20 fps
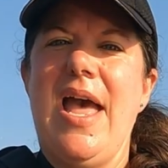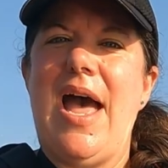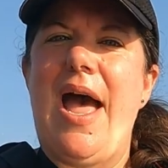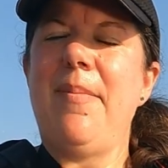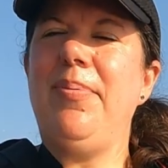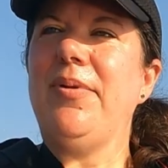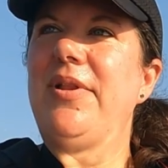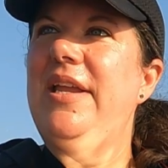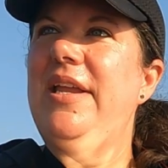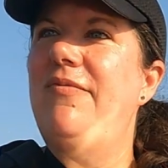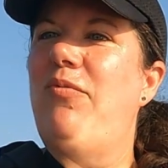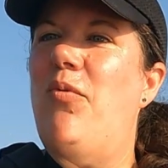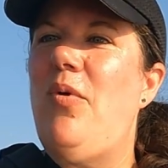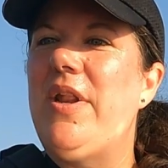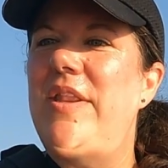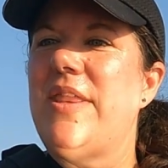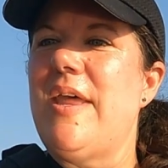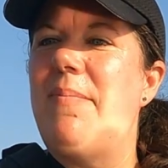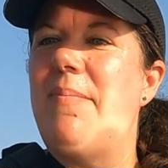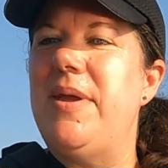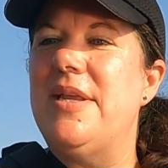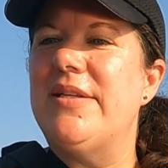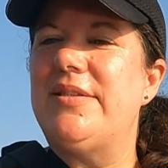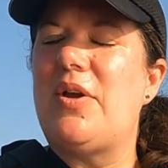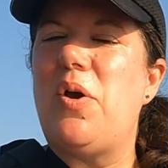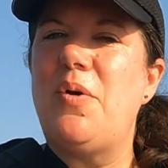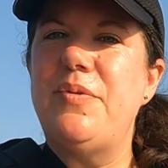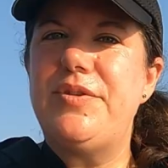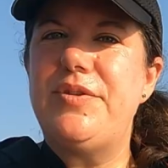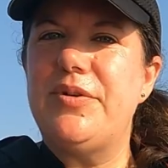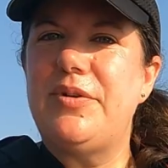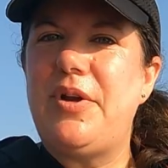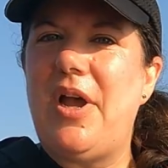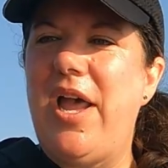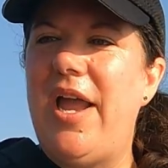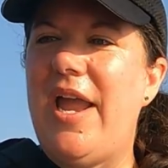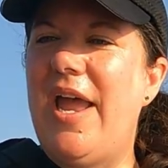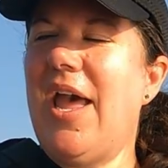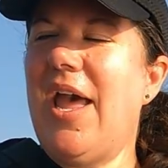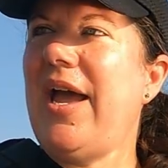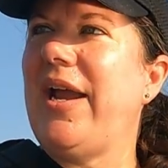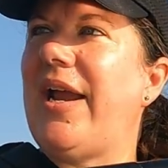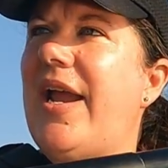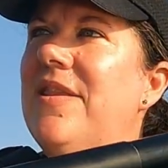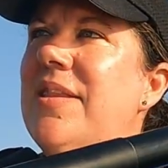I believe one of them is Coastal Kayak,